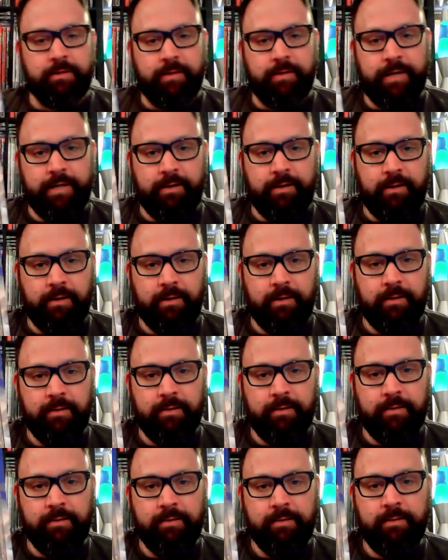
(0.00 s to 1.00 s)
Raider
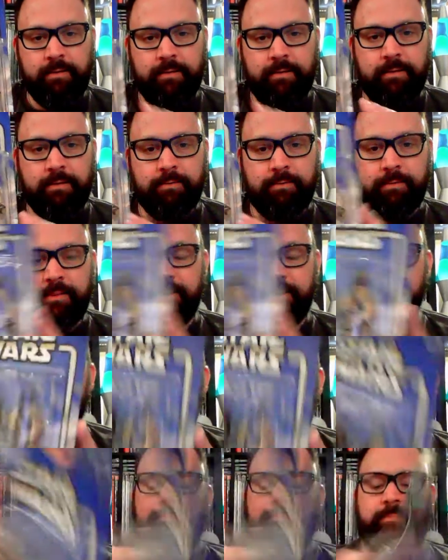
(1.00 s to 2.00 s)
with
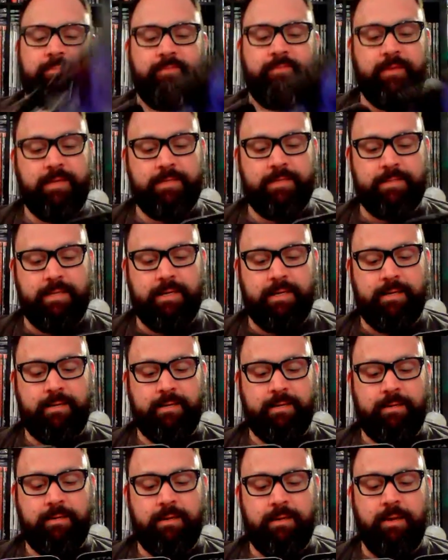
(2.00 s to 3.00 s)
a fuck is that?
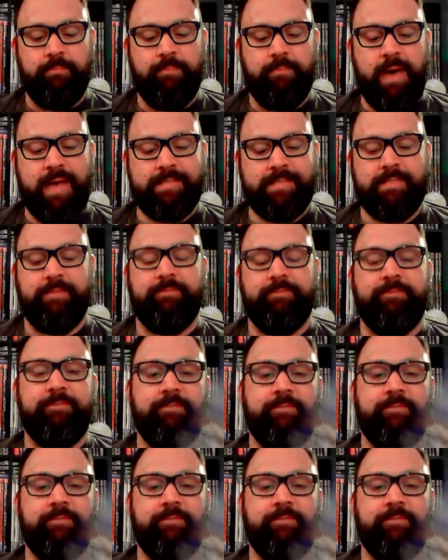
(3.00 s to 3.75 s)
A Massiff.